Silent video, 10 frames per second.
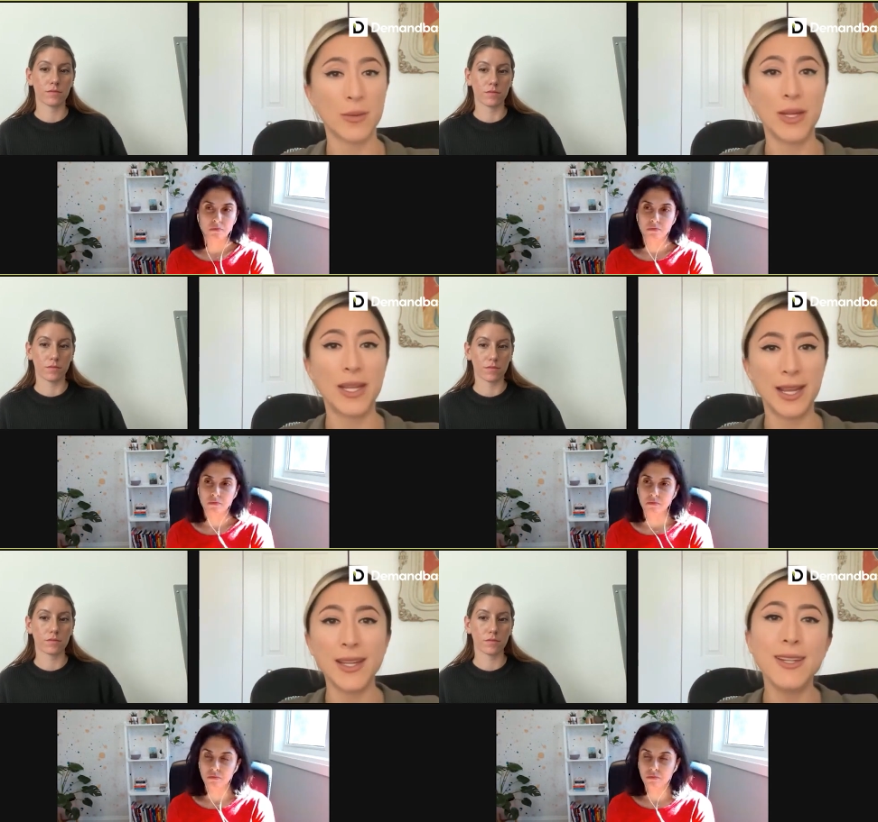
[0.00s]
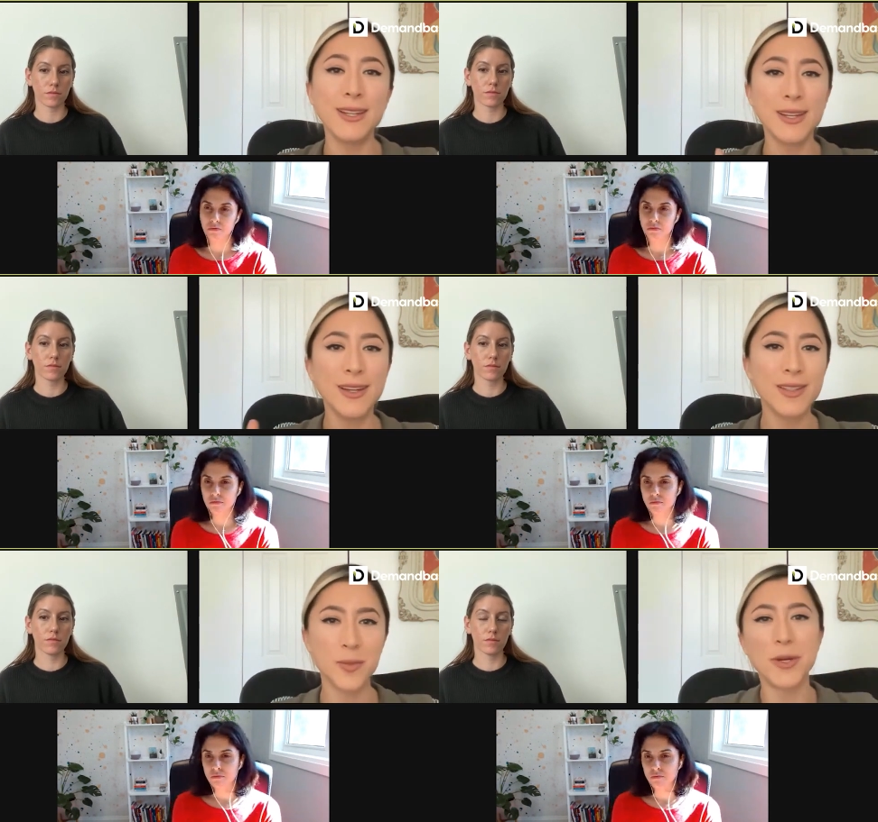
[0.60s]
Speaker 1: we can
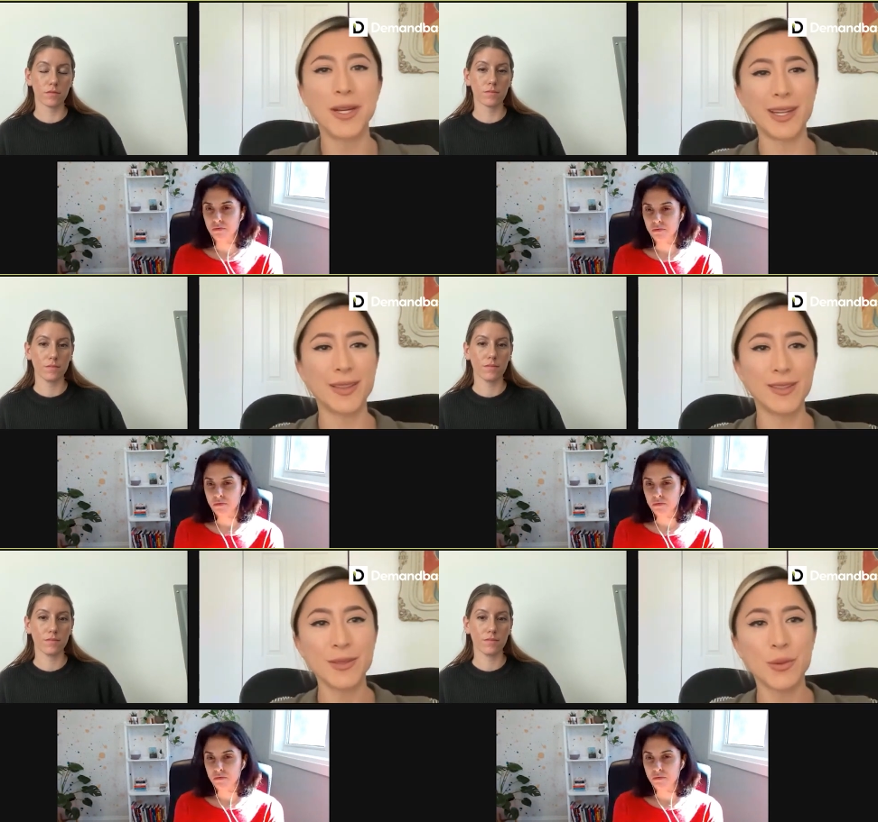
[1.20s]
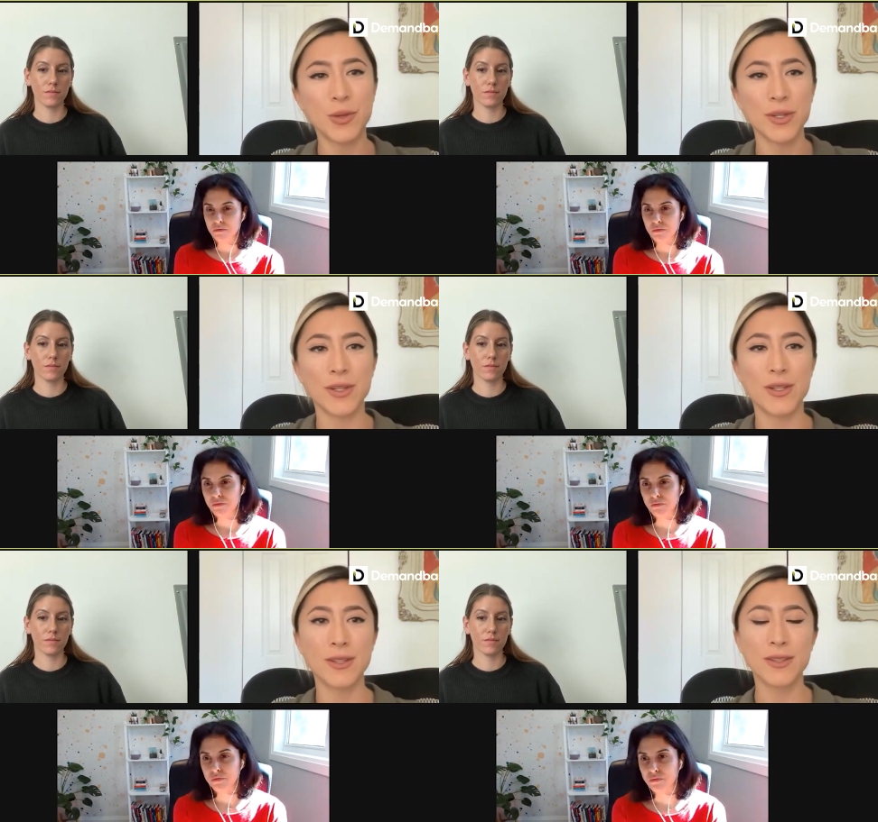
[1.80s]
to bring it in this
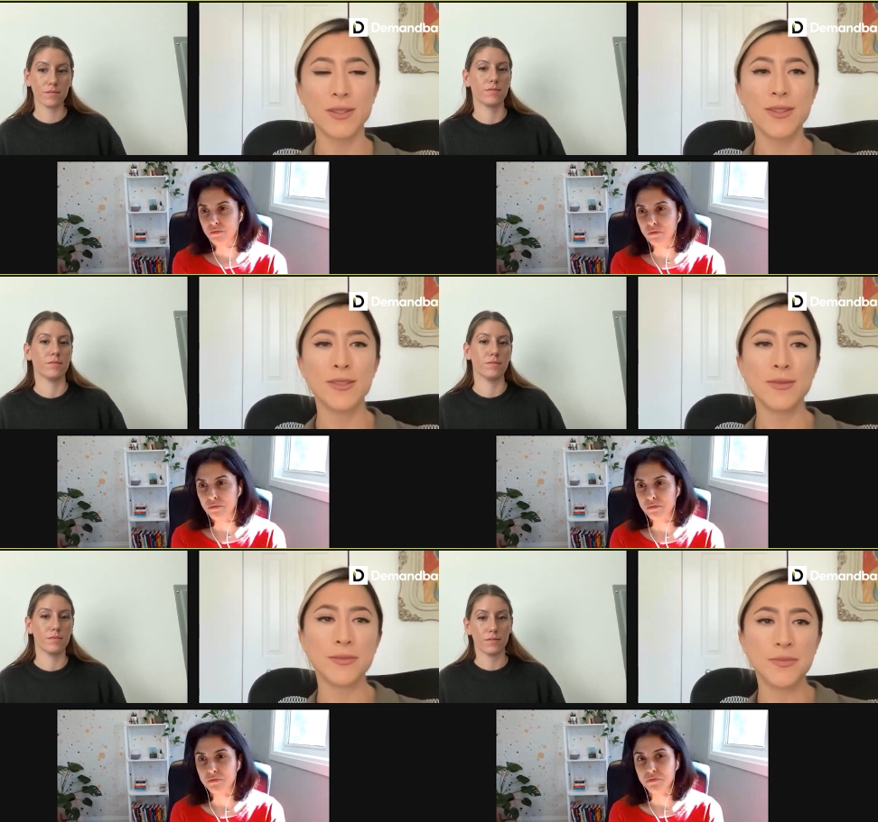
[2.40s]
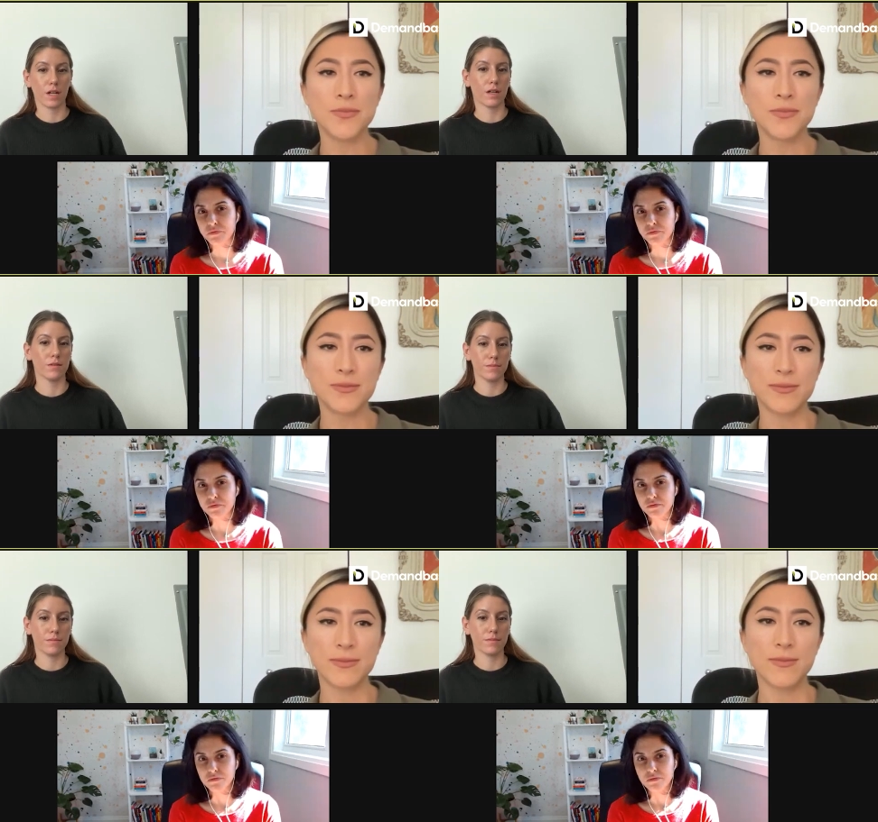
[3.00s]
quarter
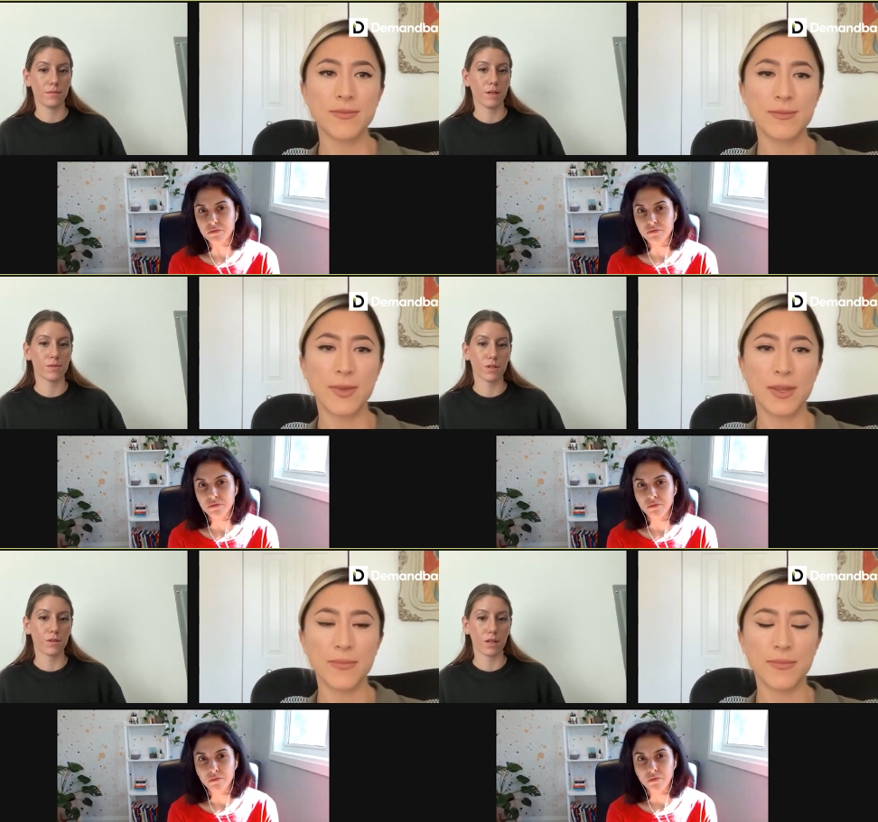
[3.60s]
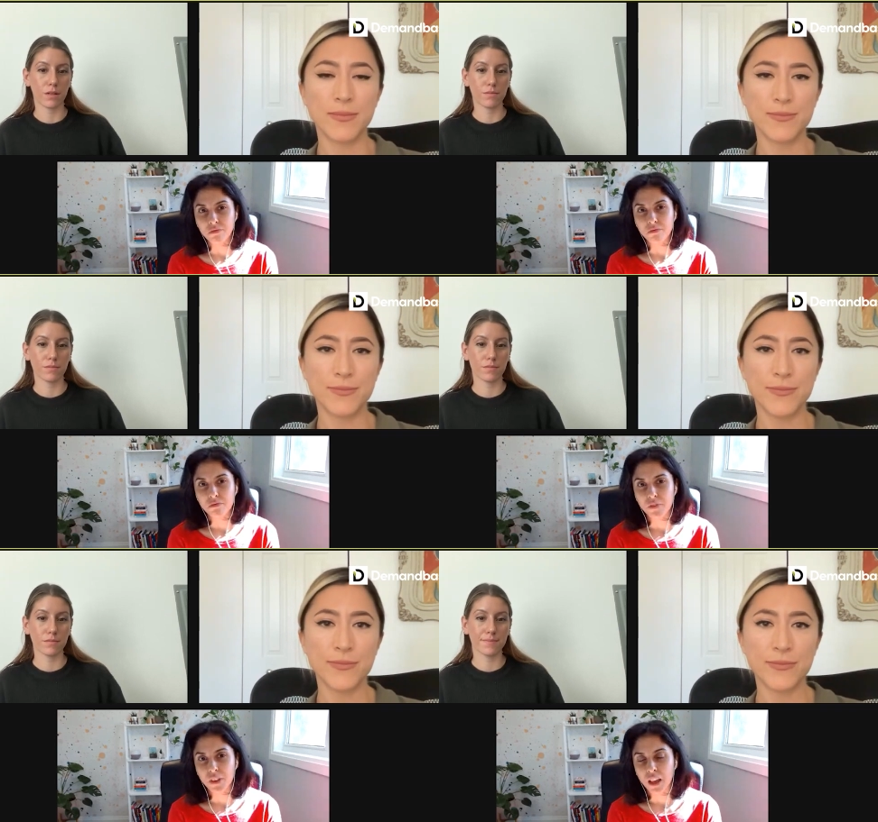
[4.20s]
yeah, absolutely
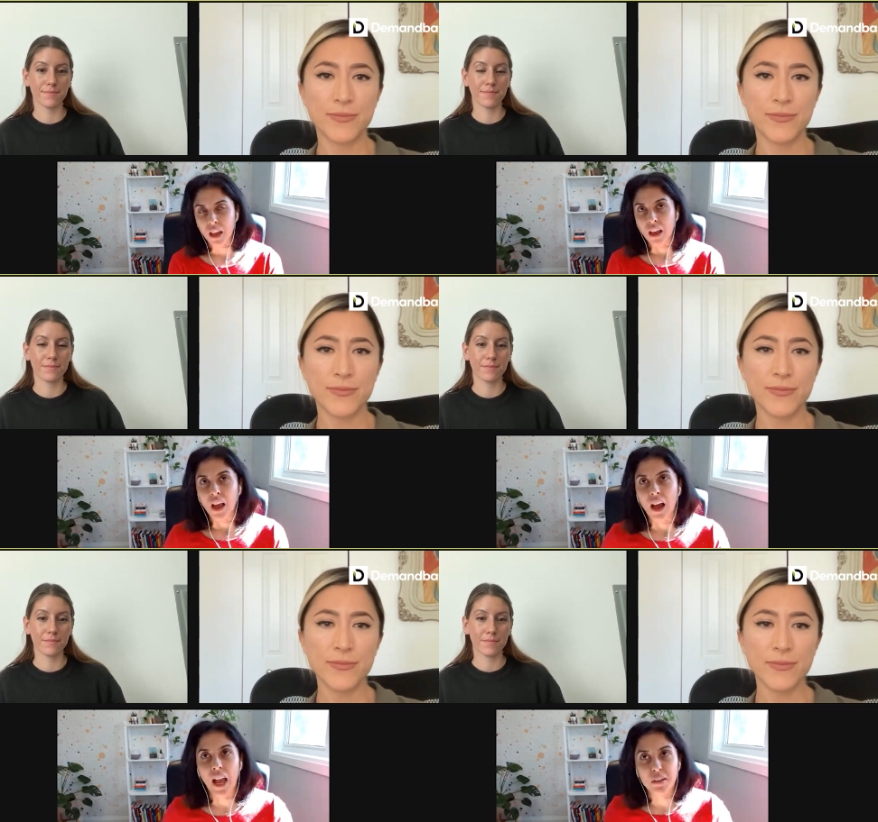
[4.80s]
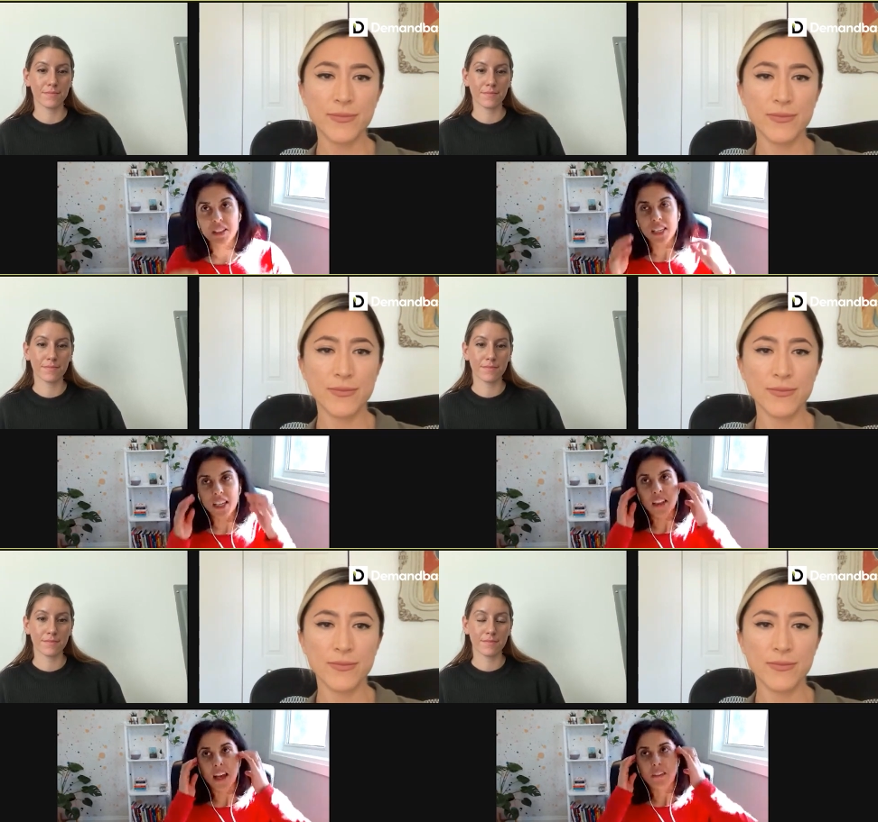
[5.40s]
Speaker 2: I would say
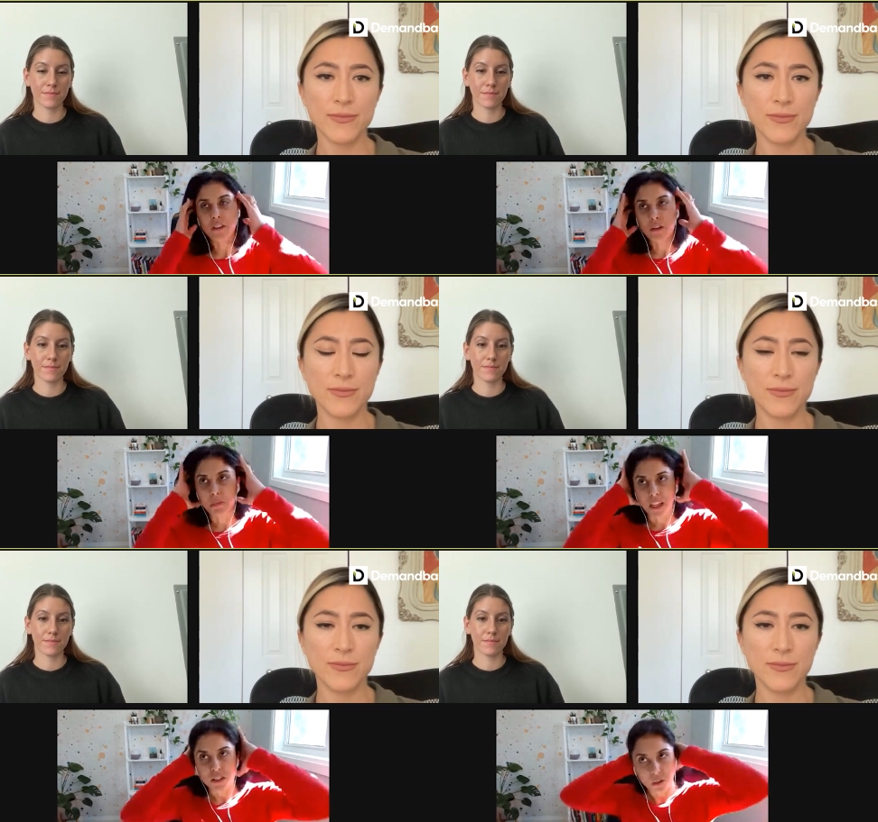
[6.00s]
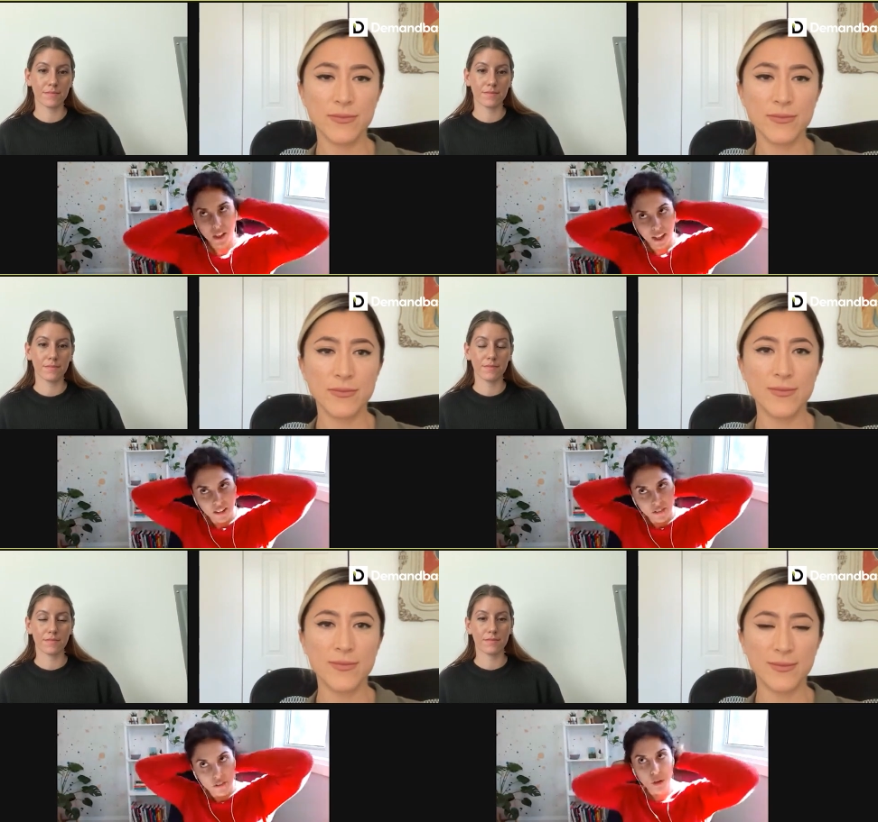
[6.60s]
that for me, so like a
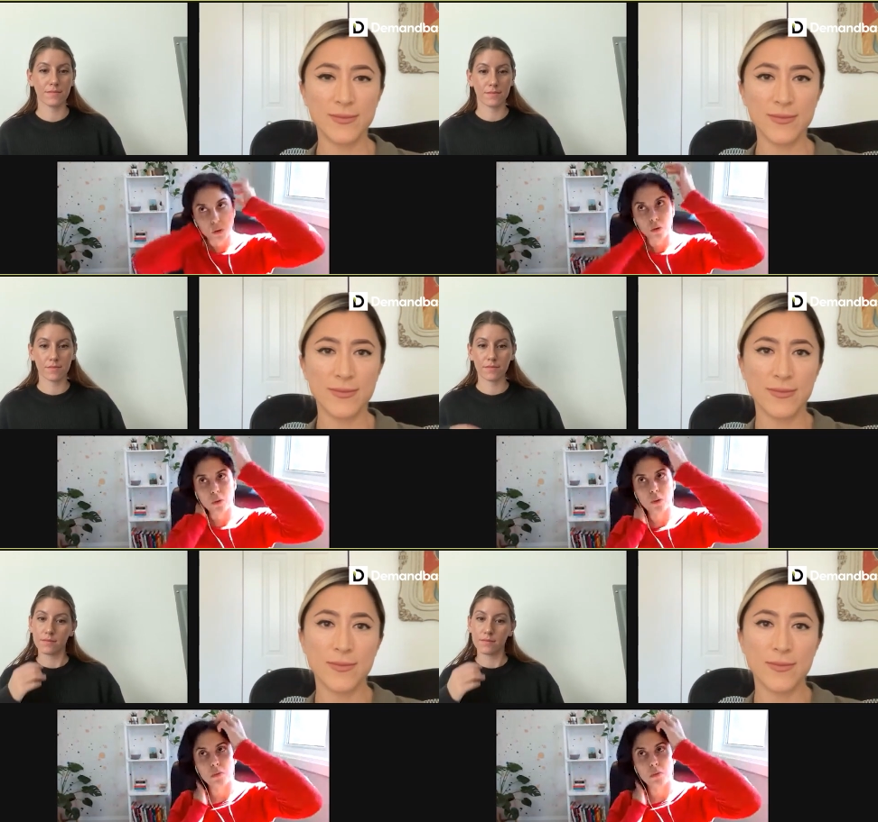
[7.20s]
few